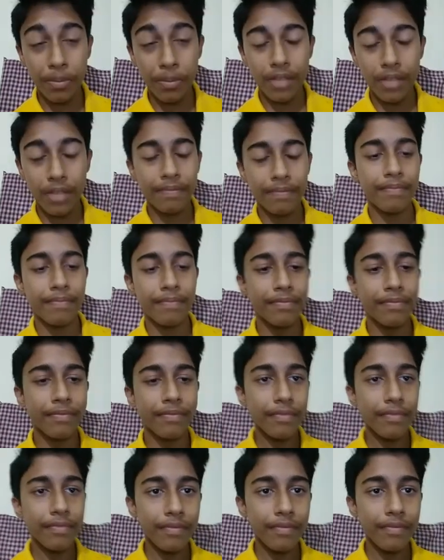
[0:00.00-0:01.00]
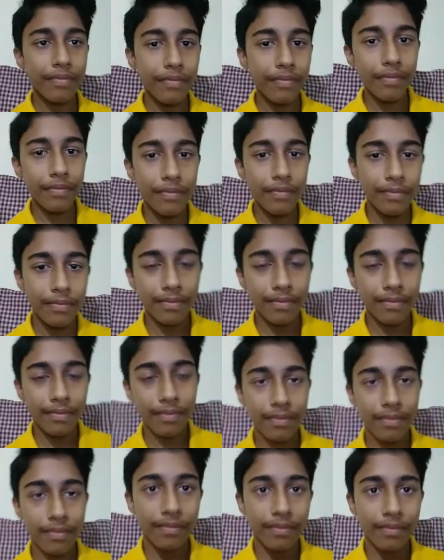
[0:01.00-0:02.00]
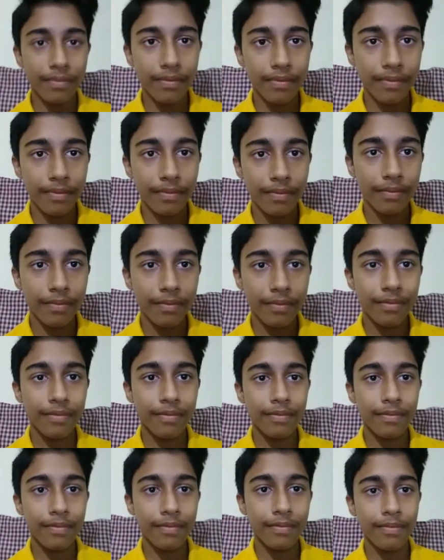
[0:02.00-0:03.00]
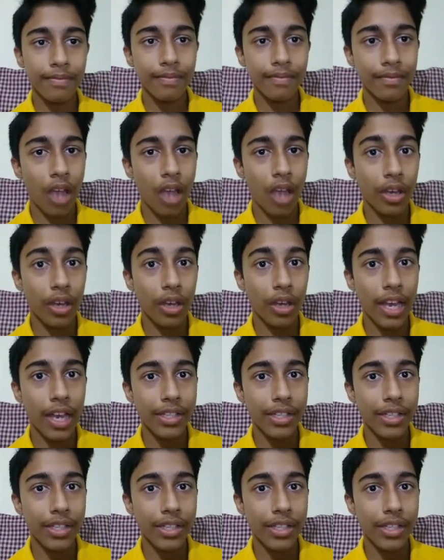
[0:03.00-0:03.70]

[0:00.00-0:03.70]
(silence)